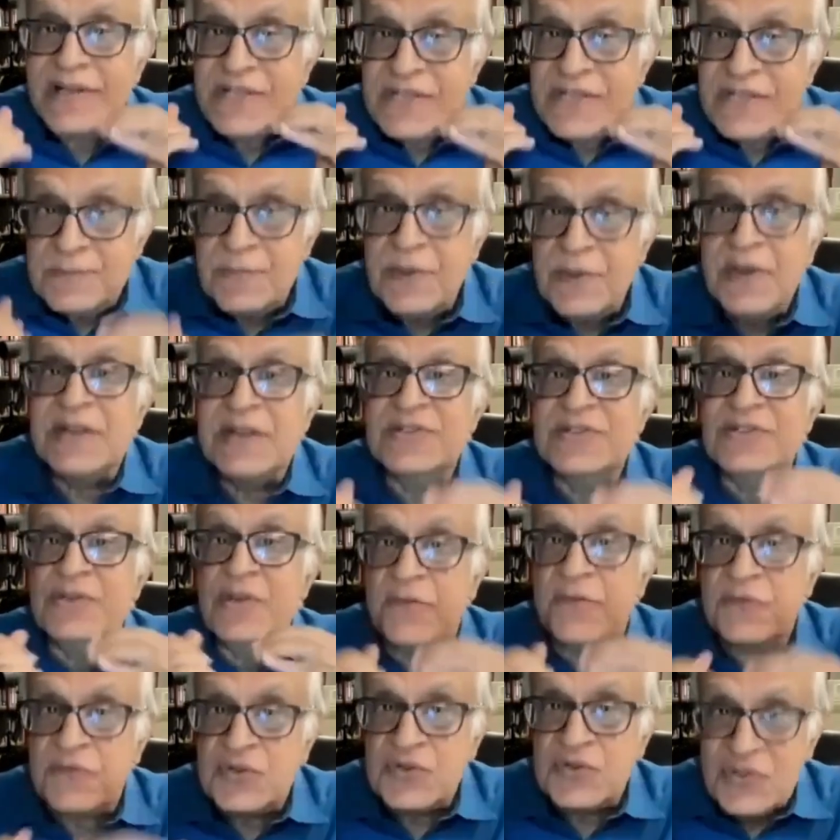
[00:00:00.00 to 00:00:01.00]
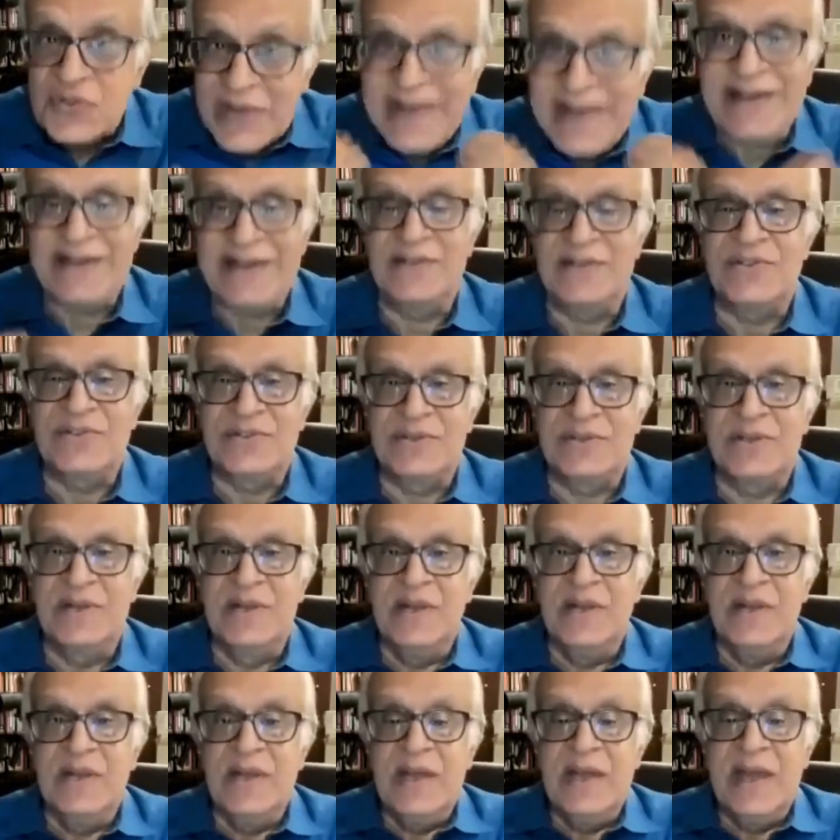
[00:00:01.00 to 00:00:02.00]
conspiracy of silence.
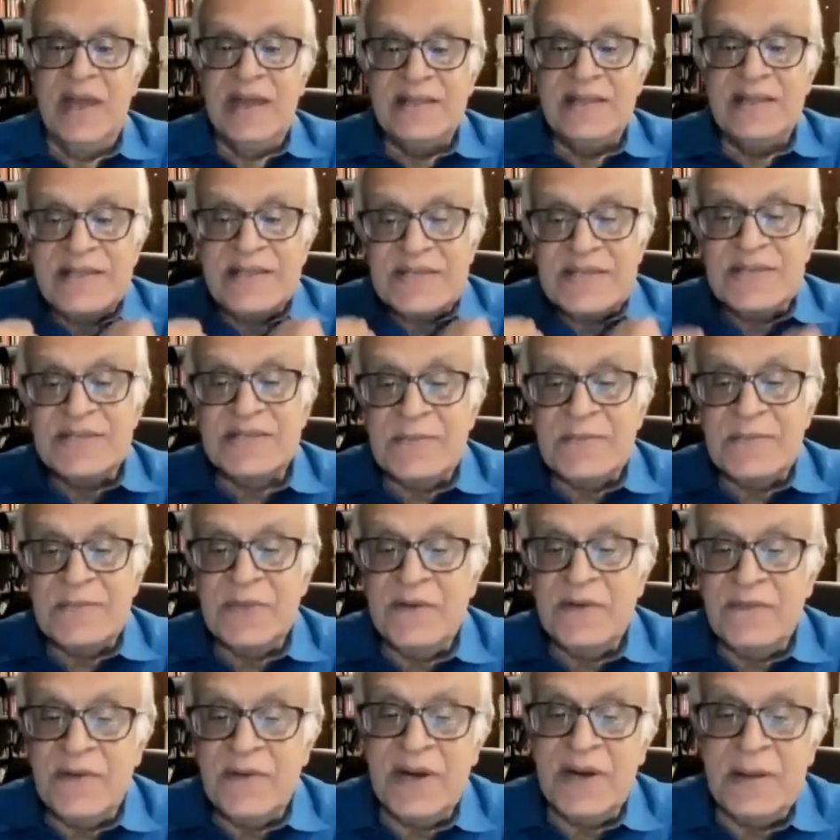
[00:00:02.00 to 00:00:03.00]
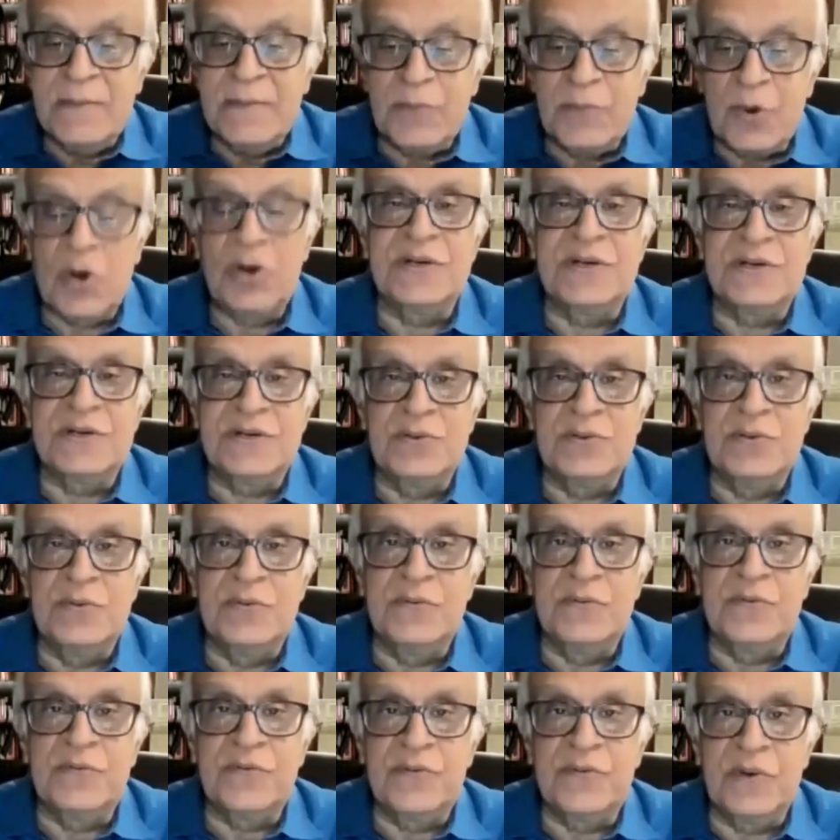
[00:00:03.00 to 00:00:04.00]
And this is something very important
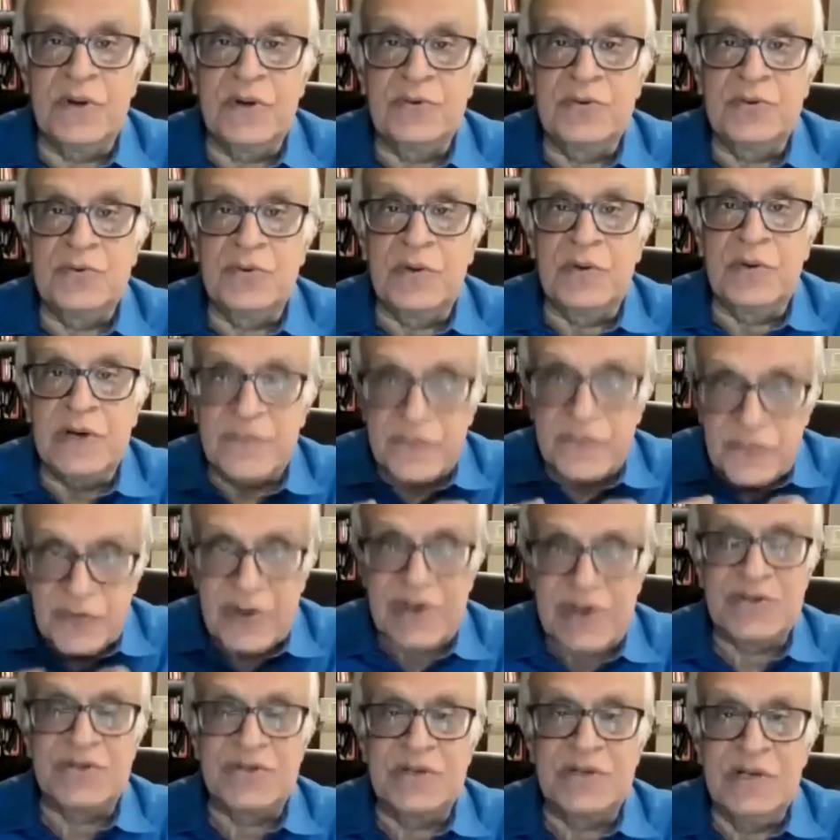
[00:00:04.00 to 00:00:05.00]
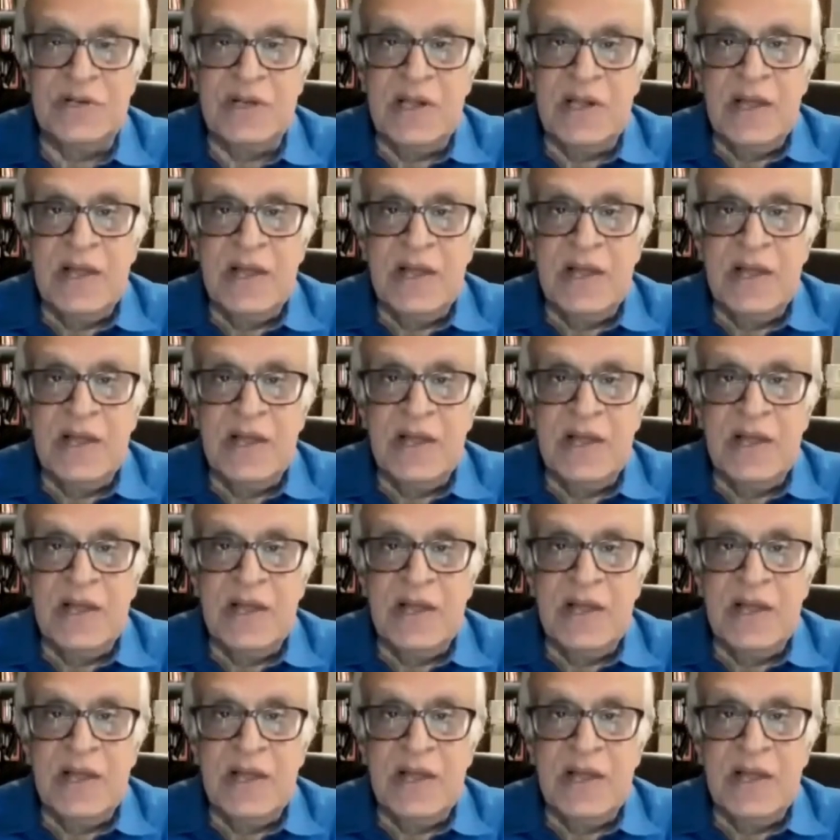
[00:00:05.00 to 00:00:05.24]
to confront.